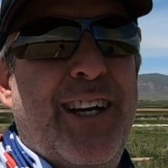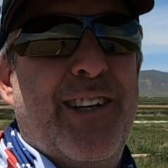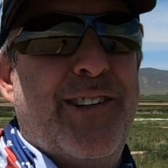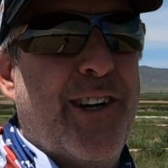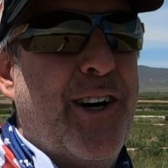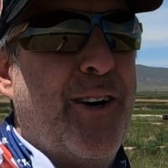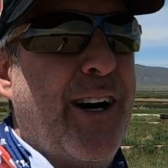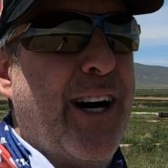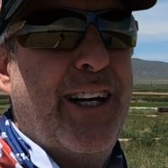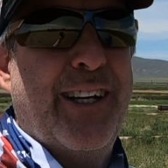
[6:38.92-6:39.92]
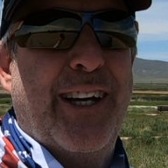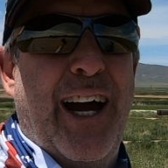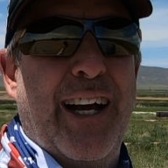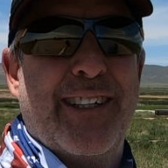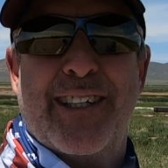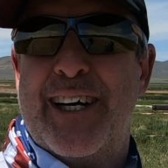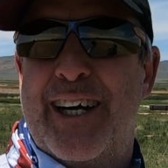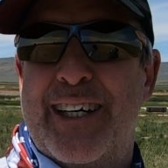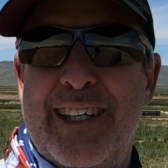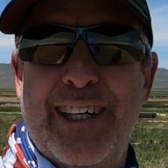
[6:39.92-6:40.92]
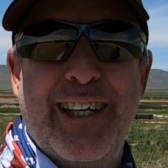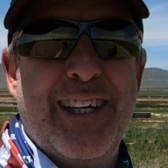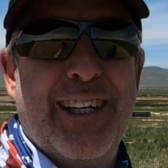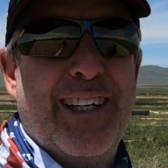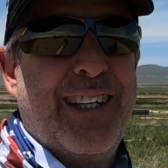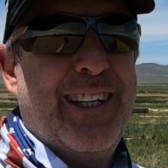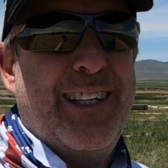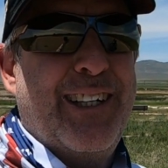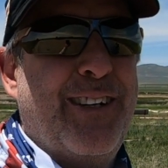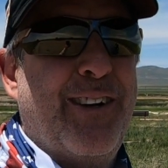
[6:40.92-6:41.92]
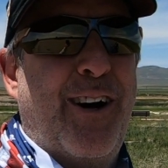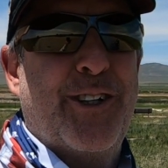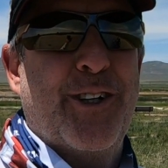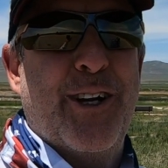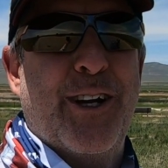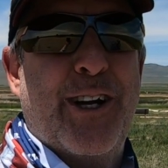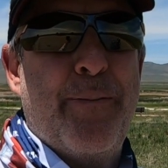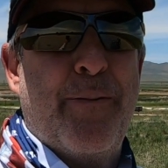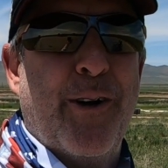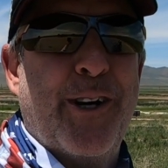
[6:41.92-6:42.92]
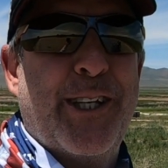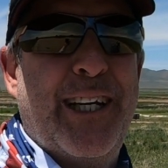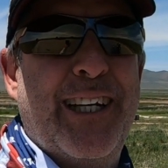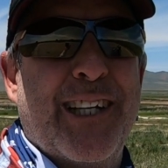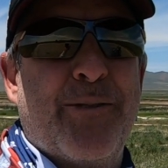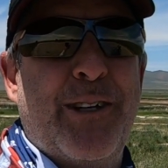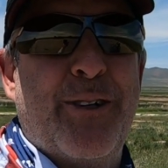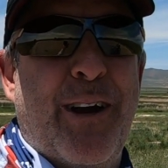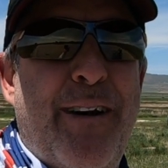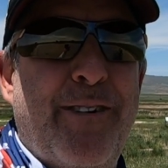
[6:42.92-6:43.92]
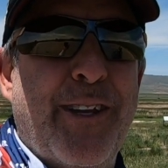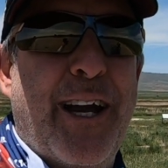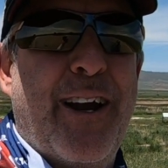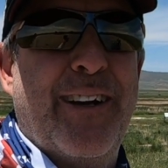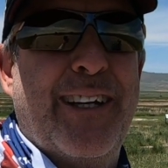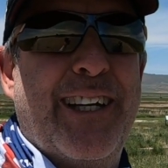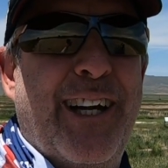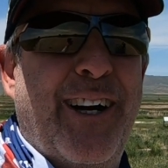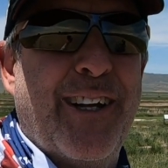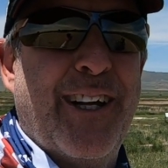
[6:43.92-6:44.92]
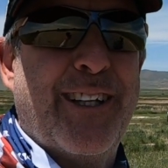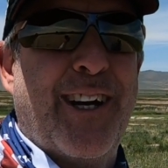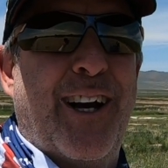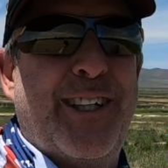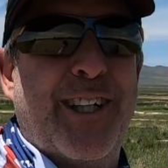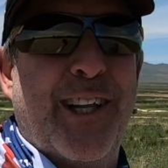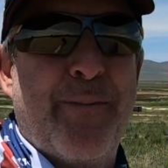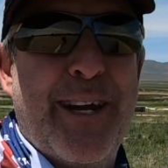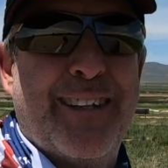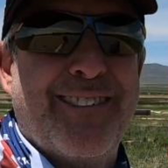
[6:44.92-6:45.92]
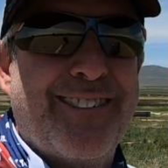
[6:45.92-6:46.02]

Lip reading: So you guys, I'll show you a couple more scenes as we travel there, and then I'll talk to you in a little bit.